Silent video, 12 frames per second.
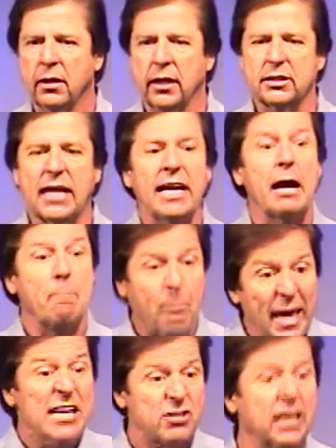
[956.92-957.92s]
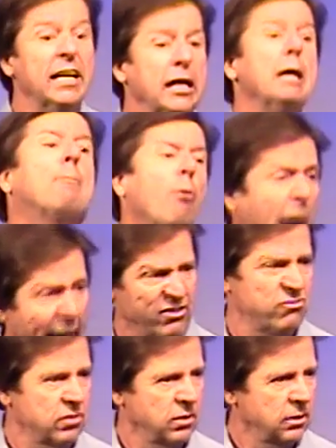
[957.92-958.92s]
It's kind of like peace at any
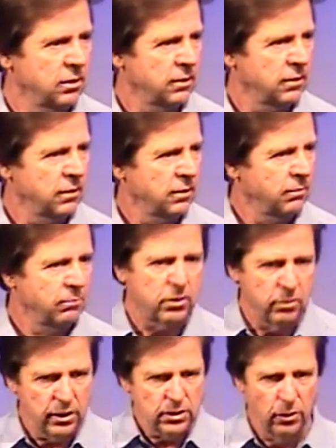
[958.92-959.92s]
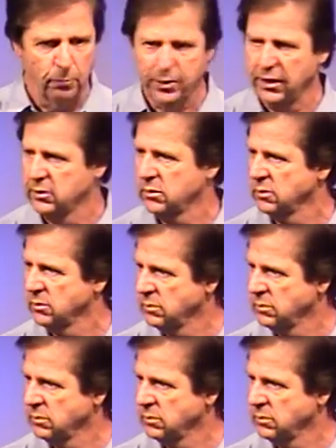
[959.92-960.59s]
price, but there is no peace.